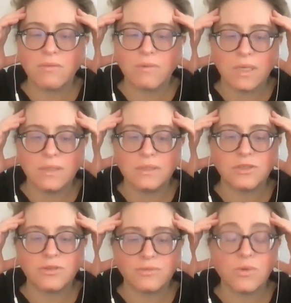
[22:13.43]
runs
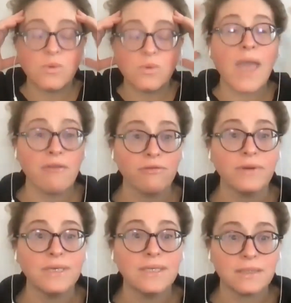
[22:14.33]
through every
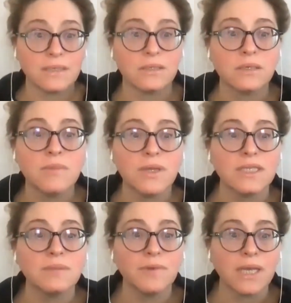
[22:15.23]
system on this
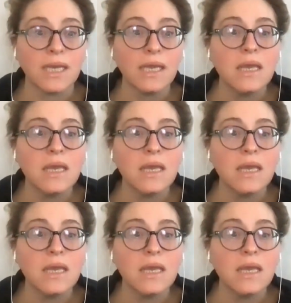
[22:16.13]
planet